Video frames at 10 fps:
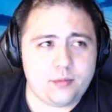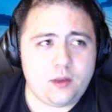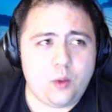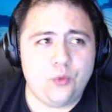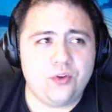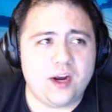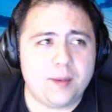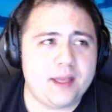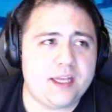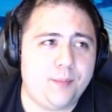we'll talk
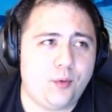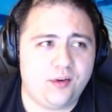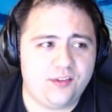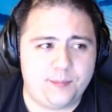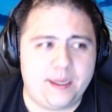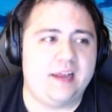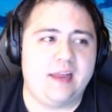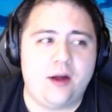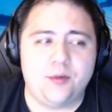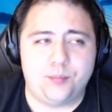about the importance of being
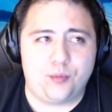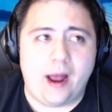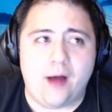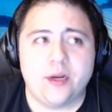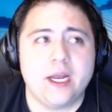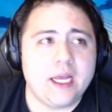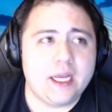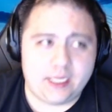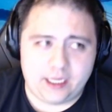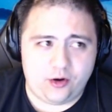loud and proud
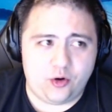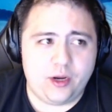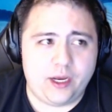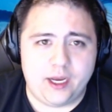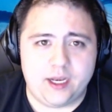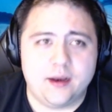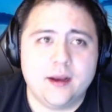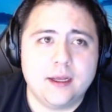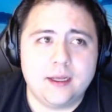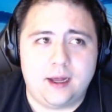here in
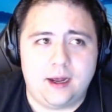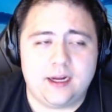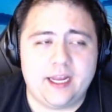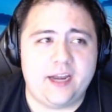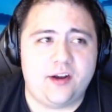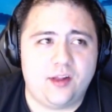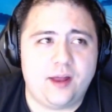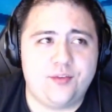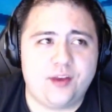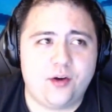uh, Canada
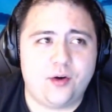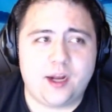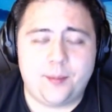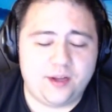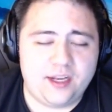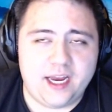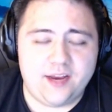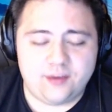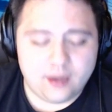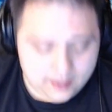Life Center in a couple of
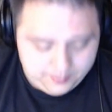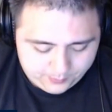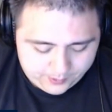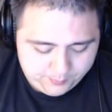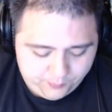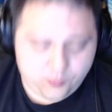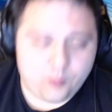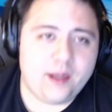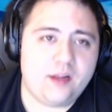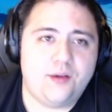days. But
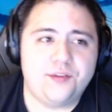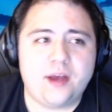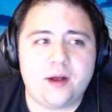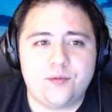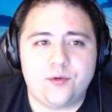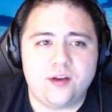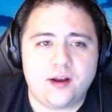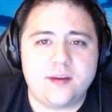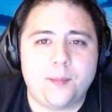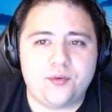before we close out for
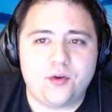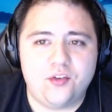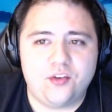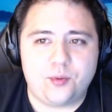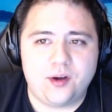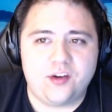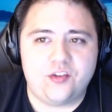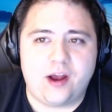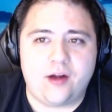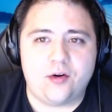tonight's episode, just wanted to
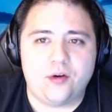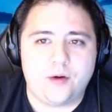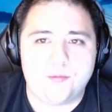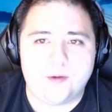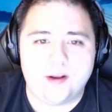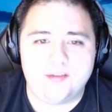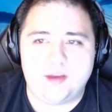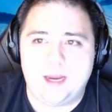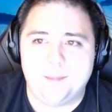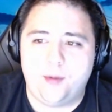shout out our friends
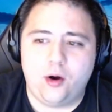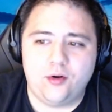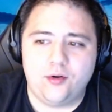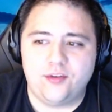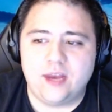and partners